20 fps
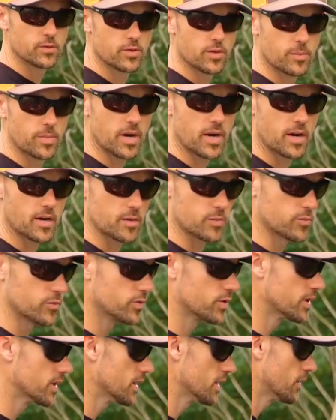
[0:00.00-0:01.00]
the bottom
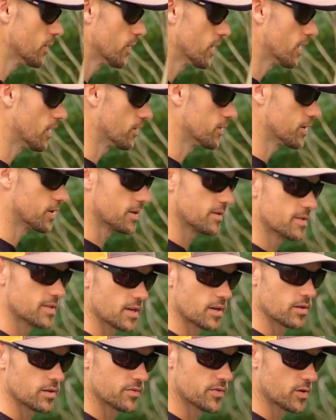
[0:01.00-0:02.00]
really well. You can
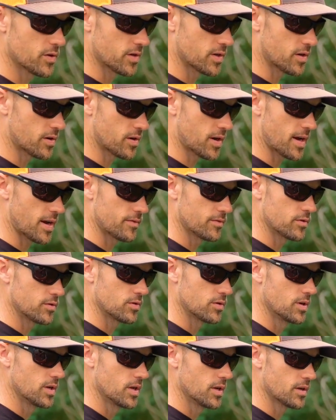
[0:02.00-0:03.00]
tell if you're in
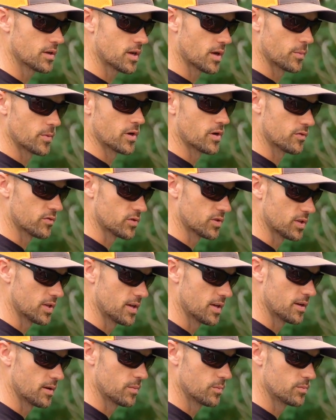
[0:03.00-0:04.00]
gravel, coming over
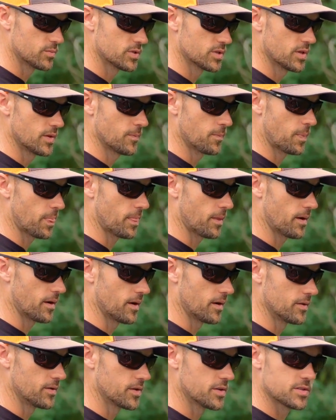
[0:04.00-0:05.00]
limbs.
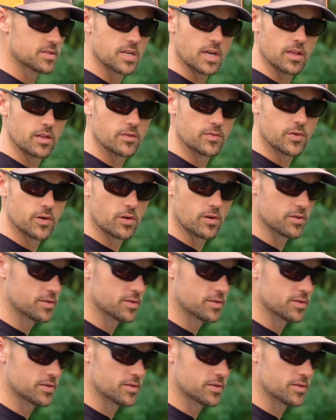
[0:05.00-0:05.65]
Uh, you can tell if you're on